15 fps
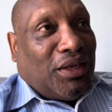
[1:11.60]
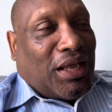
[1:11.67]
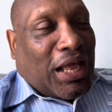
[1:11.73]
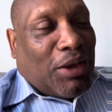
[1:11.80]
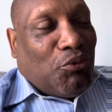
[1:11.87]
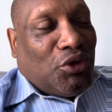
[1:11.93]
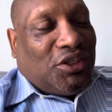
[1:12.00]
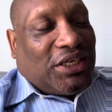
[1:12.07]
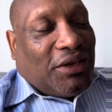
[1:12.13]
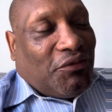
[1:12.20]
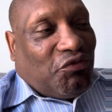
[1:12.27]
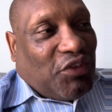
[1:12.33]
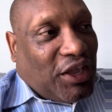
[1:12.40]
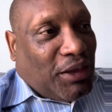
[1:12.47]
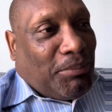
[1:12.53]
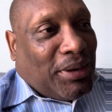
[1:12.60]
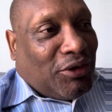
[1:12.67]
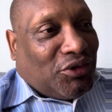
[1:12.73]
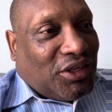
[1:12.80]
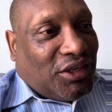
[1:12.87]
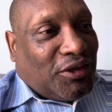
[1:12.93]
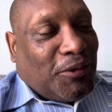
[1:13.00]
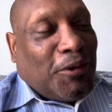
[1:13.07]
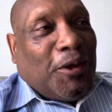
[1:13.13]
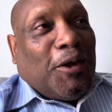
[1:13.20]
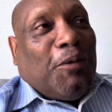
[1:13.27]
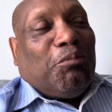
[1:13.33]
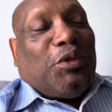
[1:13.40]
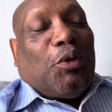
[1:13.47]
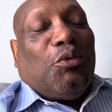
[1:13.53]
I want y'all to think about this.
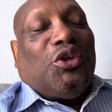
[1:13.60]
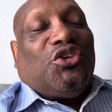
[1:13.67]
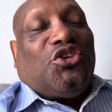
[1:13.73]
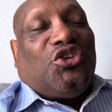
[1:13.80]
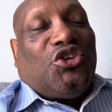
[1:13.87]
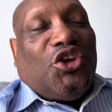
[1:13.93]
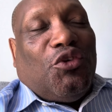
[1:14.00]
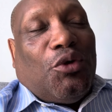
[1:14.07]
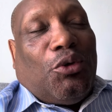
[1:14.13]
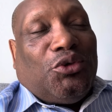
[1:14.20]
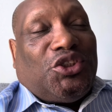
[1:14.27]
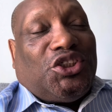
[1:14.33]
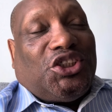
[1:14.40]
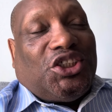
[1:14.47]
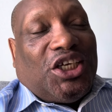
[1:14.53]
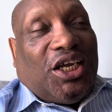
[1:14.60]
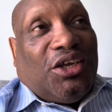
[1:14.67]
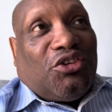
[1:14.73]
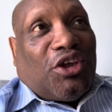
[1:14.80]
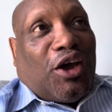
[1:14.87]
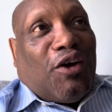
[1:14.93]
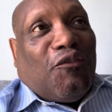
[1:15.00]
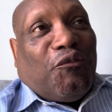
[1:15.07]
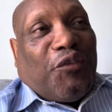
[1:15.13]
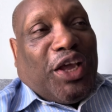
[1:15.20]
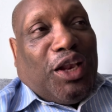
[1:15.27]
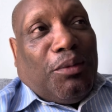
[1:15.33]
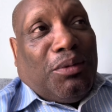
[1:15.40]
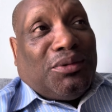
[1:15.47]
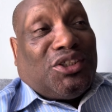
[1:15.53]
There was zero shares
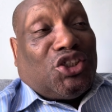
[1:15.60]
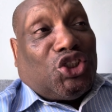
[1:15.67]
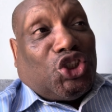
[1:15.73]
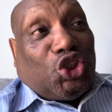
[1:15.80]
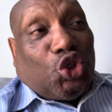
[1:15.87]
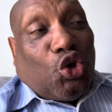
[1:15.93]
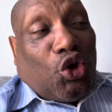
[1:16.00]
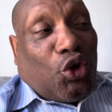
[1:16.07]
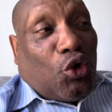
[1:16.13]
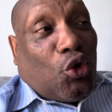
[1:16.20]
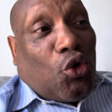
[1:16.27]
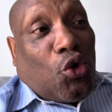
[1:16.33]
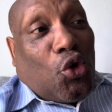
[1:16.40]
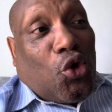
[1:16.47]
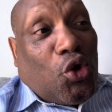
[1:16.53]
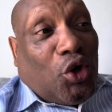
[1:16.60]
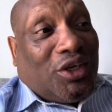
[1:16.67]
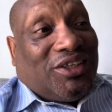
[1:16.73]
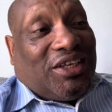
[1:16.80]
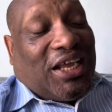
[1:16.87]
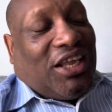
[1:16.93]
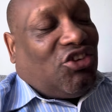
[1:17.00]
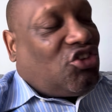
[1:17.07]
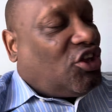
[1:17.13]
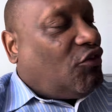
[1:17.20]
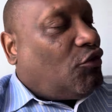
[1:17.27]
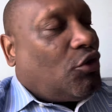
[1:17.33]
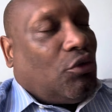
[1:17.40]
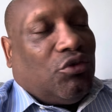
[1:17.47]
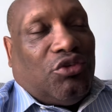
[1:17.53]
available to short all day.
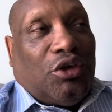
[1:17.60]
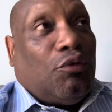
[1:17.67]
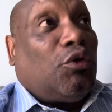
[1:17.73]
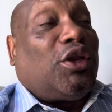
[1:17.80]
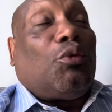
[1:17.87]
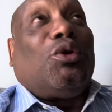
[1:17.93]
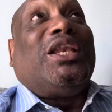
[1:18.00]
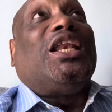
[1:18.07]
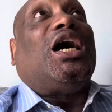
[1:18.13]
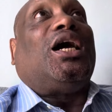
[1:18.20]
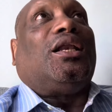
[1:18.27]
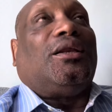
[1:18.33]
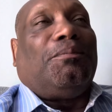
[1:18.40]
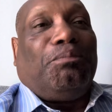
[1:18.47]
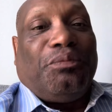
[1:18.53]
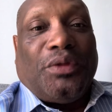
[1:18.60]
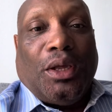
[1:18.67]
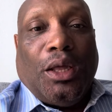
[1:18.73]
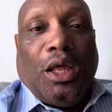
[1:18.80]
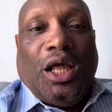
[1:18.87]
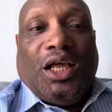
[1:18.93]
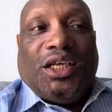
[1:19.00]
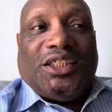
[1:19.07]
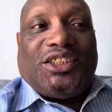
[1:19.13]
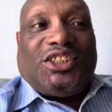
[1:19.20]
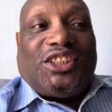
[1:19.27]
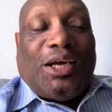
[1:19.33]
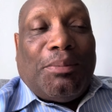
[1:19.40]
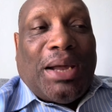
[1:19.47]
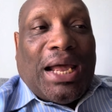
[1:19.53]
Zero, zero. There were none.
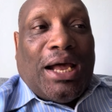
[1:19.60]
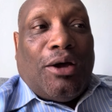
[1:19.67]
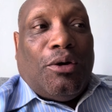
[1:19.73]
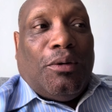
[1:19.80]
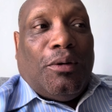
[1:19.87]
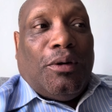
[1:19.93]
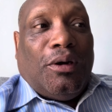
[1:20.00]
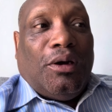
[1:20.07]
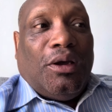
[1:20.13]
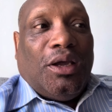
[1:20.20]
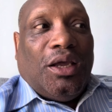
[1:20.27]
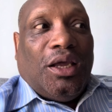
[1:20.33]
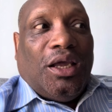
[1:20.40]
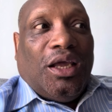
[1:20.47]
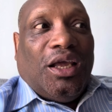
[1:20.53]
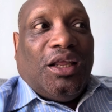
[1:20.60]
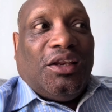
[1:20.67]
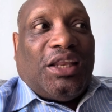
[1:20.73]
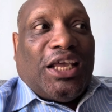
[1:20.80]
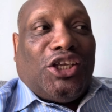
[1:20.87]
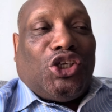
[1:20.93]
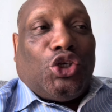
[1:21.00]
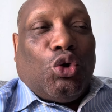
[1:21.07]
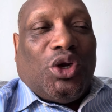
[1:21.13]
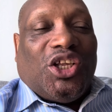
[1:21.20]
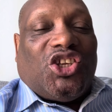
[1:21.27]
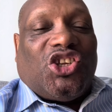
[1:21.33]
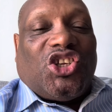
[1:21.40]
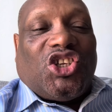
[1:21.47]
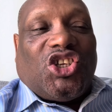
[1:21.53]
Somehow, they shorted
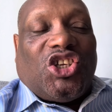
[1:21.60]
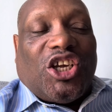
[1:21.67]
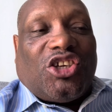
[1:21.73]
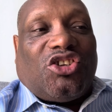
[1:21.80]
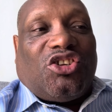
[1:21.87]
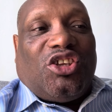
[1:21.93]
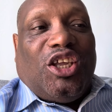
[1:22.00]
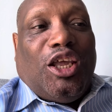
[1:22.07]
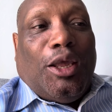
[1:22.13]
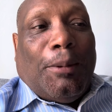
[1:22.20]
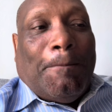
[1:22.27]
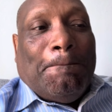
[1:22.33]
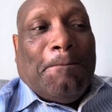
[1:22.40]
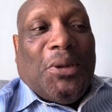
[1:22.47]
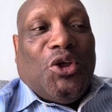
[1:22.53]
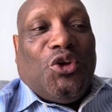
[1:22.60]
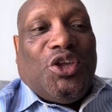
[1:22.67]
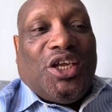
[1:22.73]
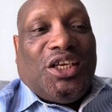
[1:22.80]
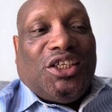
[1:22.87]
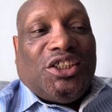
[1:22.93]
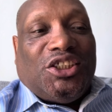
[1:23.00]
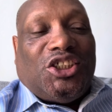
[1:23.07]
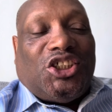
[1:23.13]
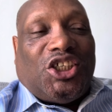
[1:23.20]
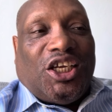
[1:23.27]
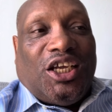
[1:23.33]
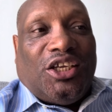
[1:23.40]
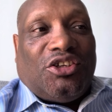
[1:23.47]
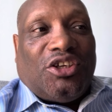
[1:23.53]
60 million
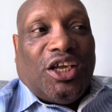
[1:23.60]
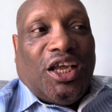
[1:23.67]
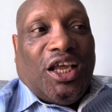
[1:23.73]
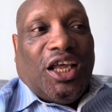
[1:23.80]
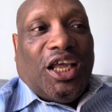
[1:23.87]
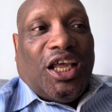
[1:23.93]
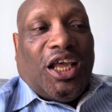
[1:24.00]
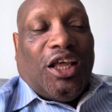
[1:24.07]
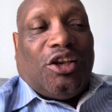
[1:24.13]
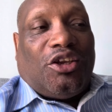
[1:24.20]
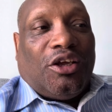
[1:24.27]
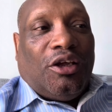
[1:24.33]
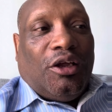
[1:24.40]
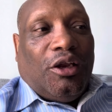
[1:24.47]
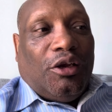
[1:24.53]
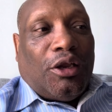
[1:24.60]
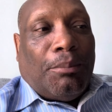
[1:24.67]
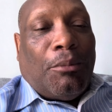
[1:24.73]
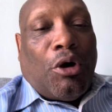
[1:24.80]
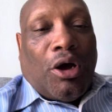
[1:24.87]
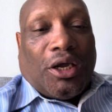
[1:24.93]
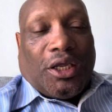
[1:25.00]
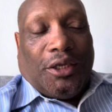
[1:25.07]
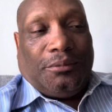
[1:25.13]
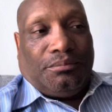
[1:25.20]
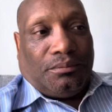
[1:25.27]
shares into the market.